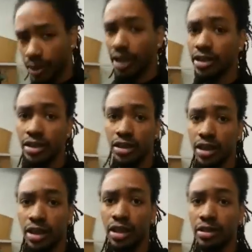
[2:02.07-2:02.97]
patience
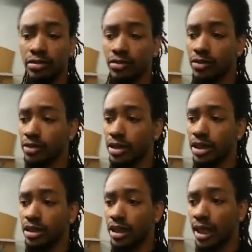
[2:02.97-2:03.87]
in there, you know what I'm
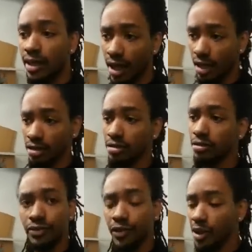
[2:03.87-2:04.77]
saying, stay locked.
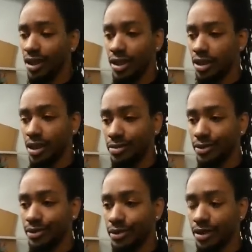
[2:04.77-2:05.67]
If you need
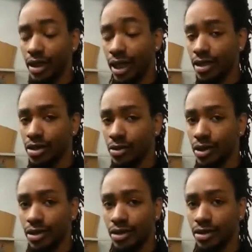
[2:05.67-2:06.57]
tips, you know what I'm saying, ask
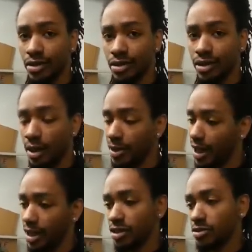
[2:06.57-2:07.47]
questions, because I'll be
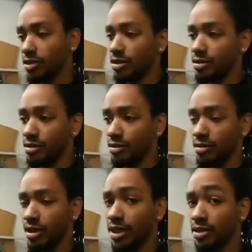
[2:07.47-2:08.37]
answering,
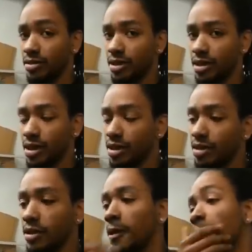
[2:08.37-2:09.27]
as you can see.
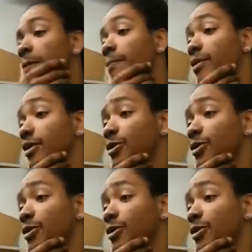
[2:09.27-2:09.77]
But